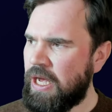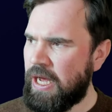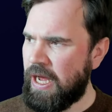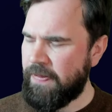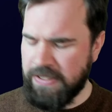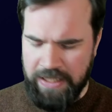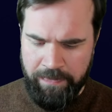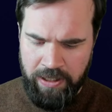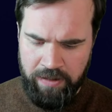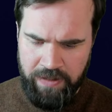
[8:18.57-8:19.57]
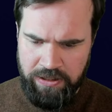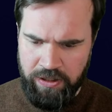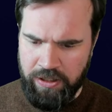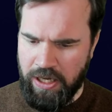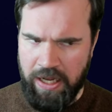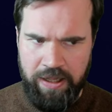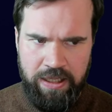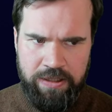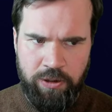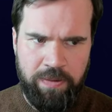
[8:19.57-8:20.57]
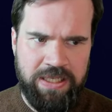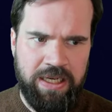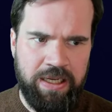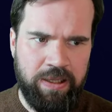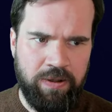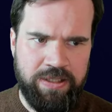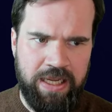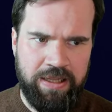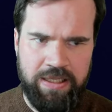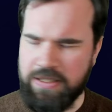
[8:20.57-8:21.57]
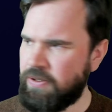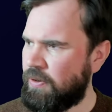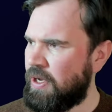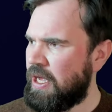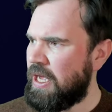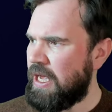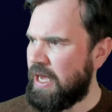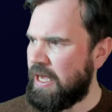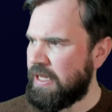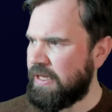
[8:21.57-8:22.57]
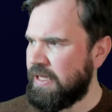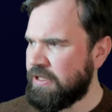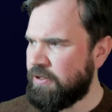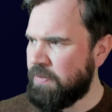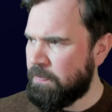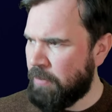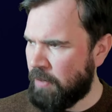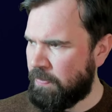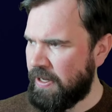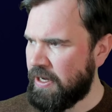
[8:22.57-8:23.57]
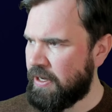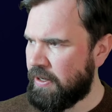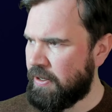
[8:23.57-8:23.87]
And this naming convention, so basically it looks like this. So it needs to be public.